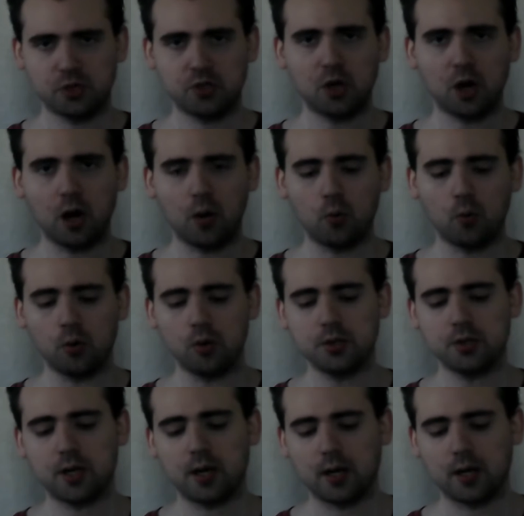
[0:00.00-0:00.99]
Star
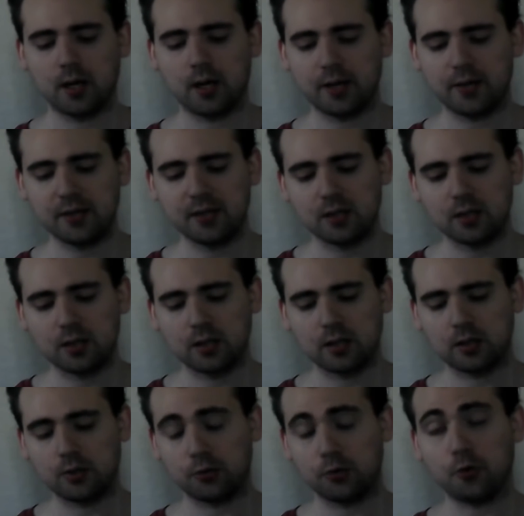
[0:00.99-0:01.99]
Wars, I think
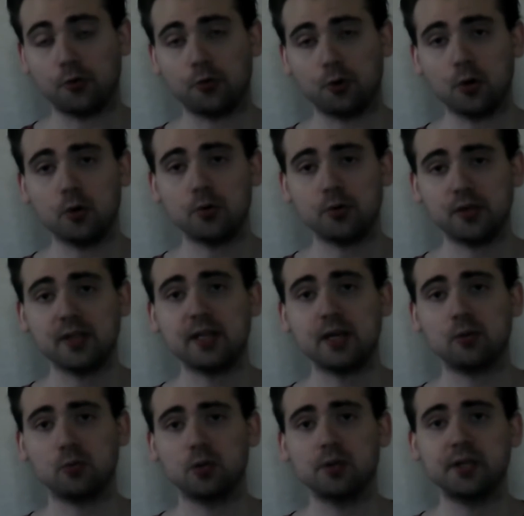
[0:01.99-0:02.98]
the third thing
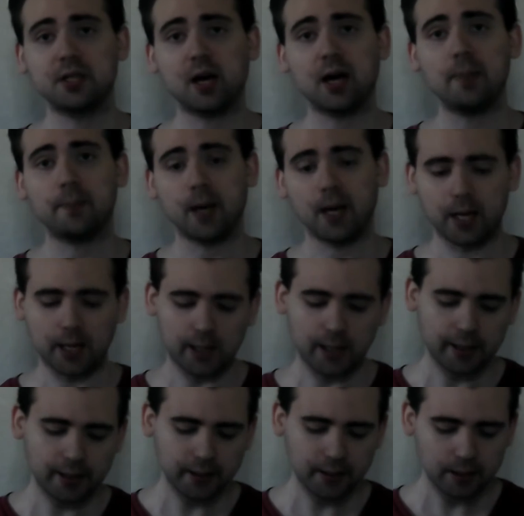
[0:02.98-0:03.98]
that really caught my
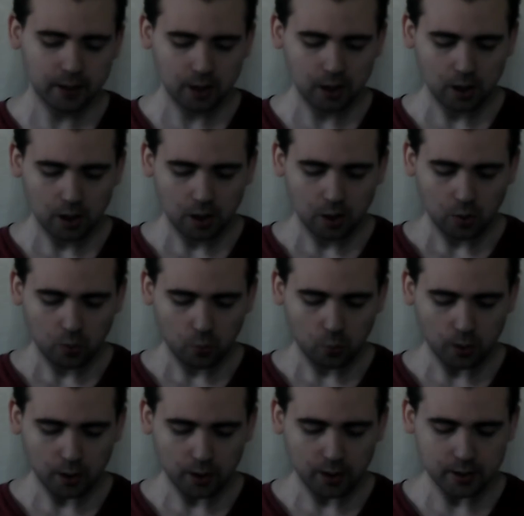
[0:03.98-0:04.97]
eye
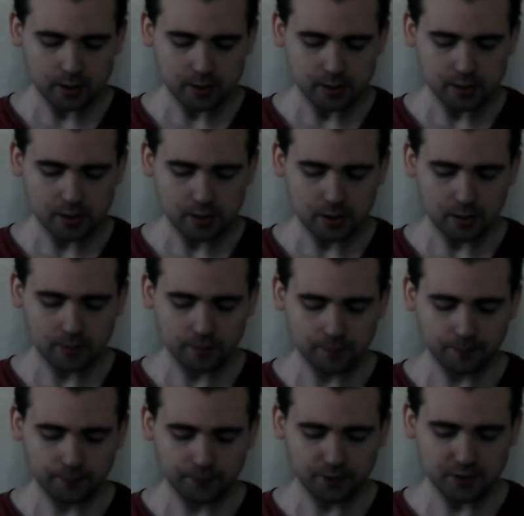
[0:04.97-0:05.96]
was
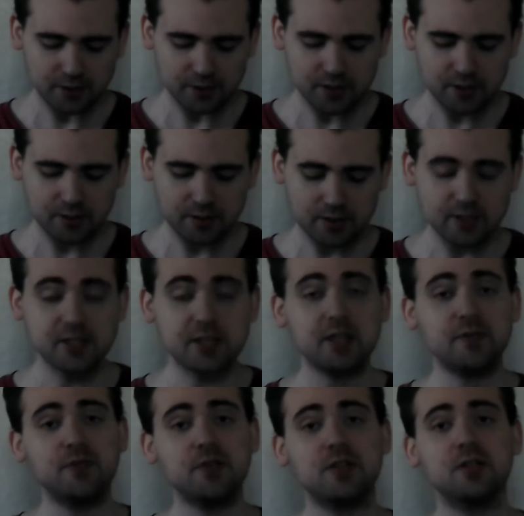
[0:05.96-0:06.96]

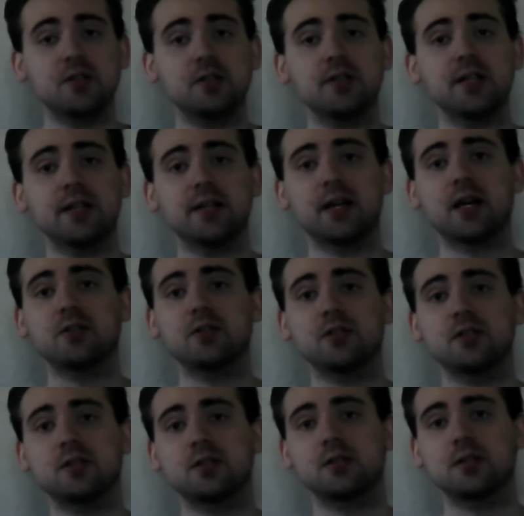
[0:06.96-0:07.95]
Disney officially
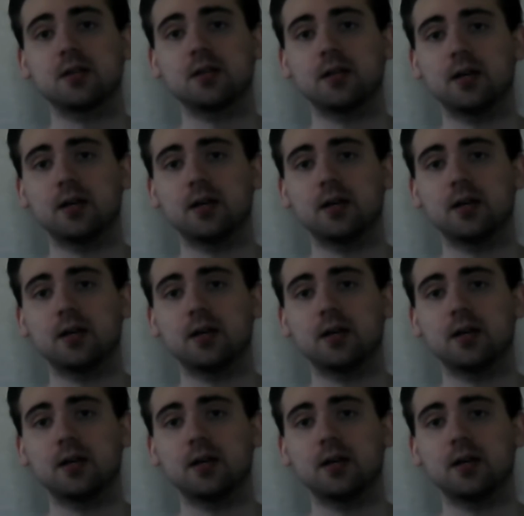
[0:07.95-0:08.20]
announces